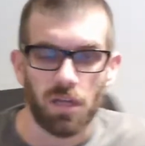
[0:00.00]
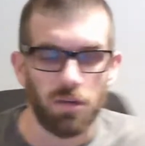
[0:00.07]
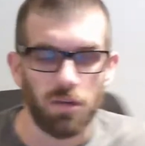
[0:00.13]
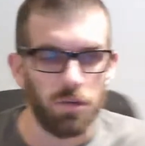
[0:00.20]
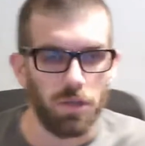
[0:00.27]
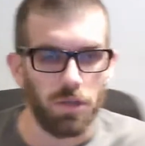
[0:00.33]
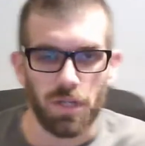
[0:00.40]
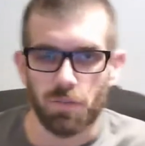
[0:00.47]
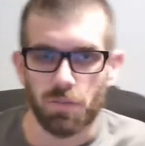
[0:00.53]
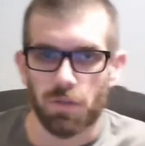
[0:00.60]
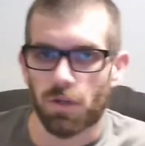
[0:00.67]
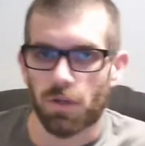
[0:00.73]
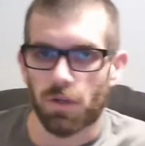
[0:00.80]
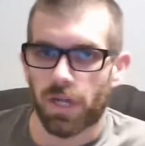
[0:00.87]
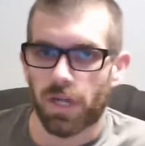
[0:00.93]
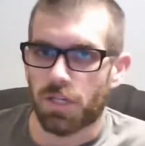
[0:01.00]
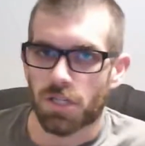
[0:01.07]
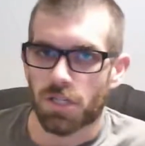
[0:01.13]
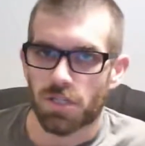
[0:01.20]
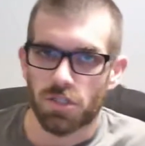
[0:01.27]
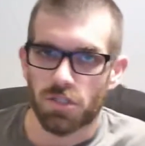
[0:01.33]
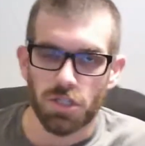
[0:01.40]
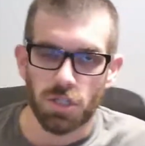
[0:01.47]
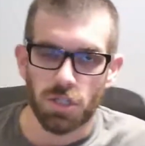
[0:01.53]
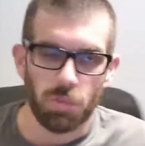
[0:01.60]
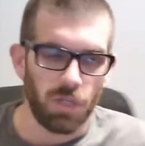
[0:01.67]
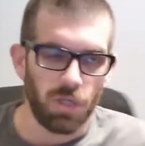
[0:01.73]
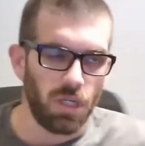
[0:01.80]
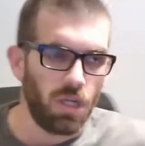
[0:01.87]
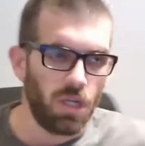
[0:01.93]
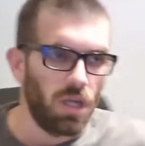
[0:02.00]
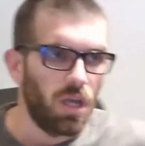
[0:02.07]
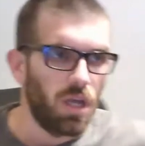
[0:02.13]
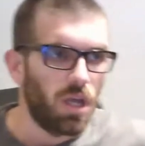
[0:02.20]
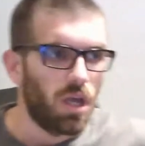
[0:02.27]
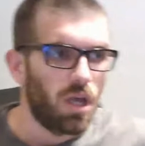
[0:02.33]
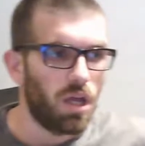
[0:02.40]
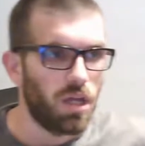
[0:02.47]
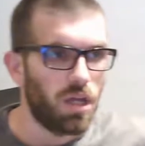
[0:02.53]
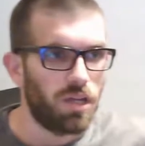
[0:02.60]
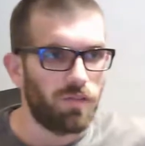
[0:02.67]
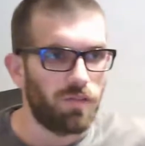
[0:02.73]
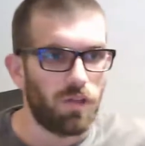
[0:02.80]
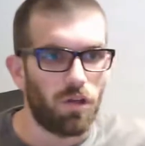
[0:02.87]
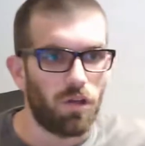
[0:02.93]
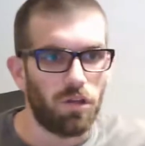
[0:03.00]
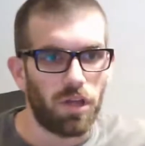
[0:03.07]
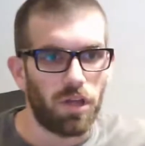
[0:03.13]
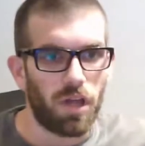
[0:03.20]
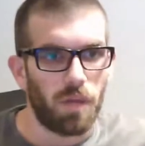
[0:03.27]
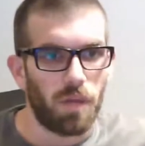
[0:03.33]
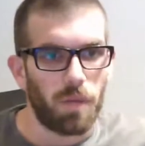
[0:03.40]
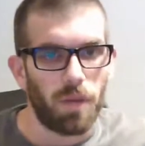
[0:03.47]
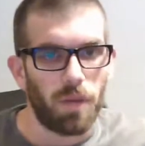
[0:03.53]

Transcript: I know you guys wouldn't know HSGP. You'd have to go look it up.